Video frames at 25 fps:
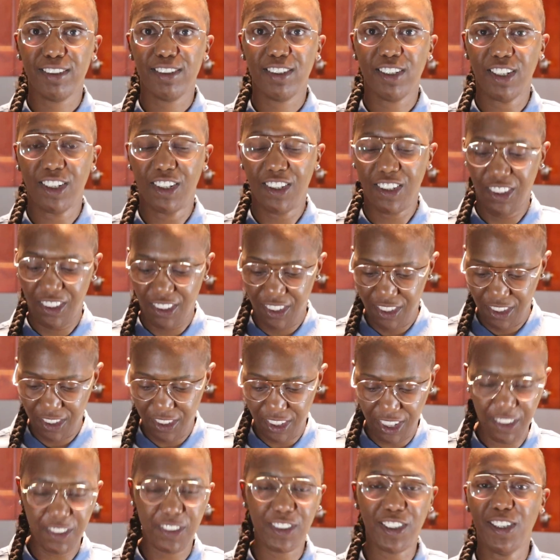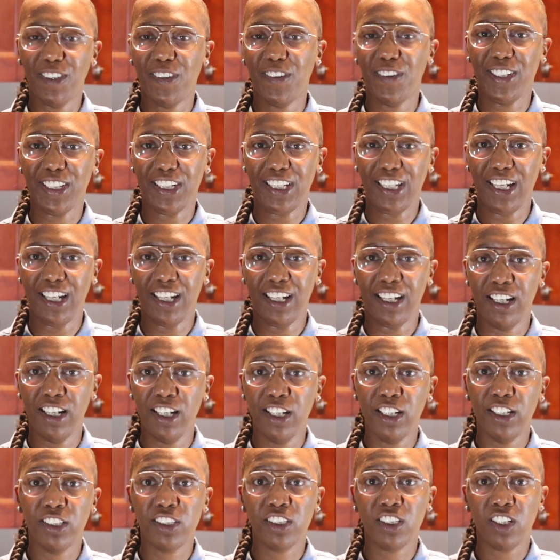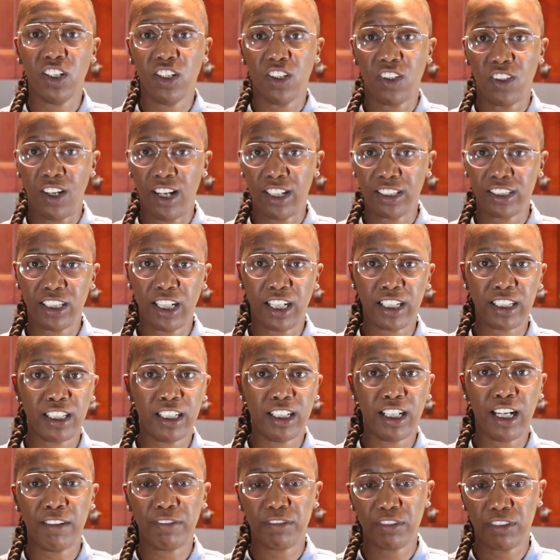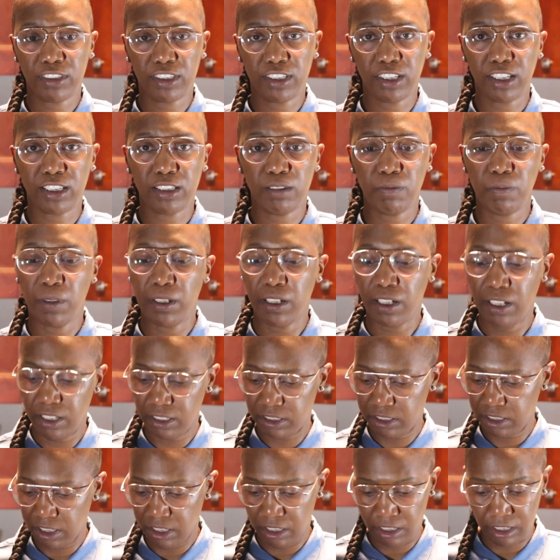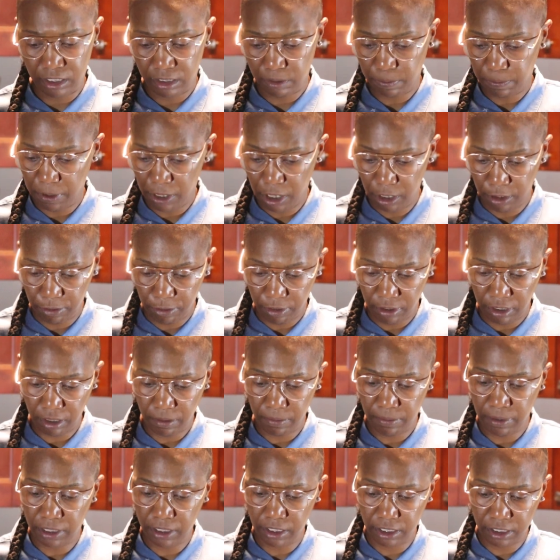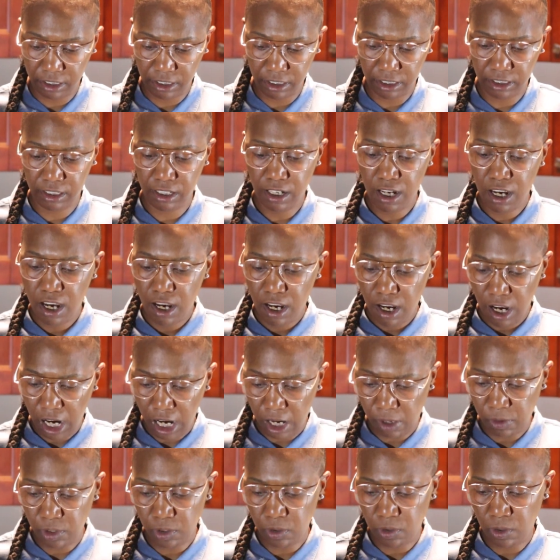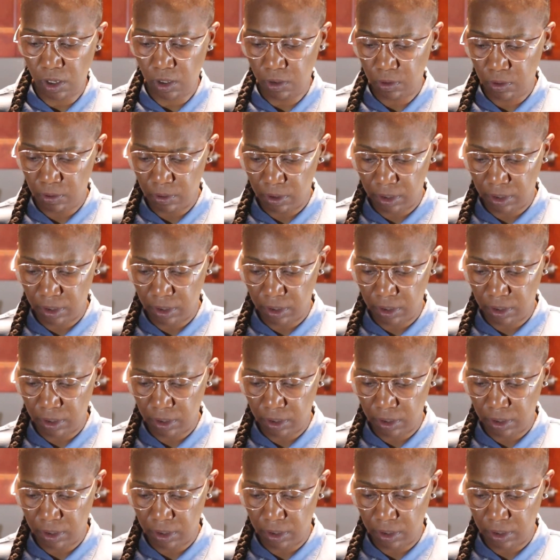So, and we don't want that. So I checked it after 6 minutes and it's perfect, but this is how we want.